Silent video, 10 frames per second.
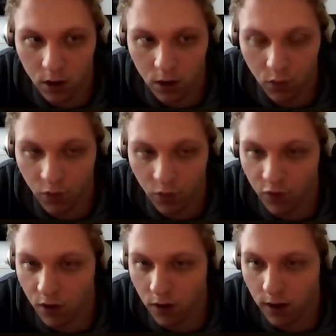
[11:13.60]

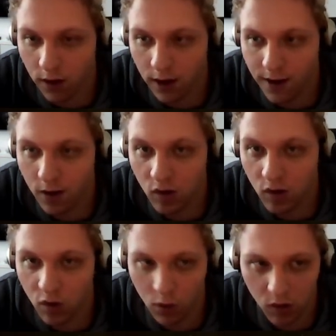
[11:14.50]
Refund it as
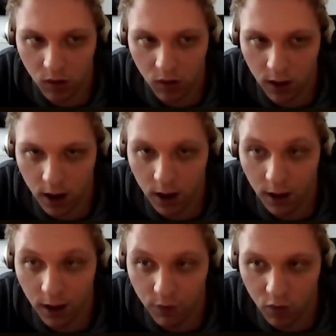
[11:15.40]
soon as you can.
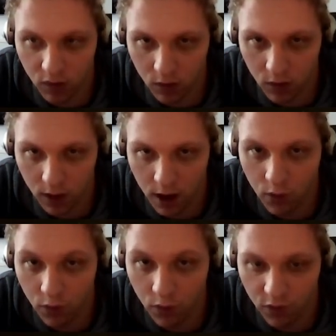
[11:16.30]
If you still can,
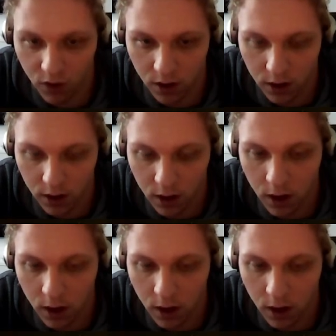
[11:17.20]
refund it.